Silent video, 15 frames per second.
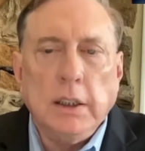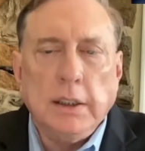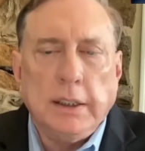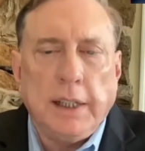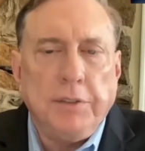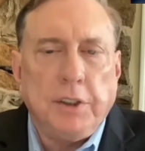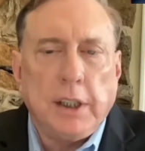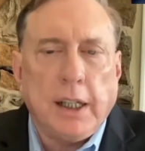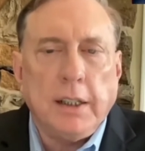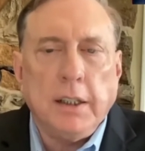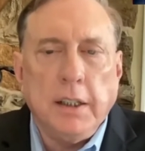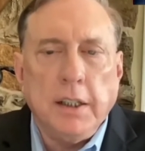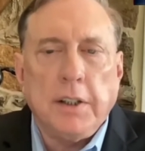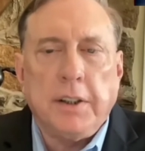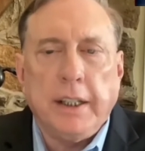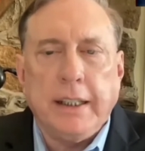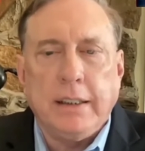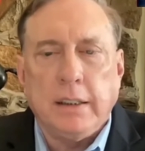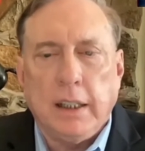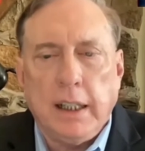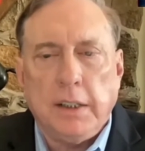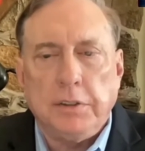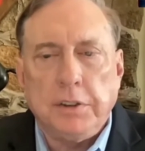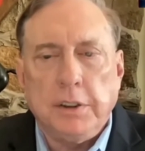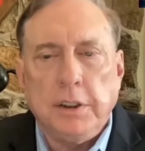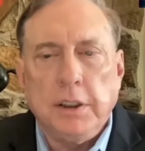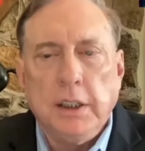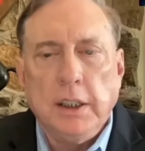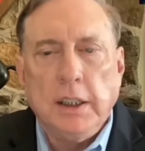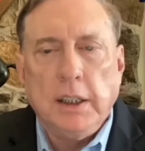They've got nothing
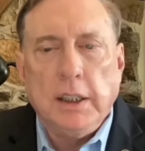left.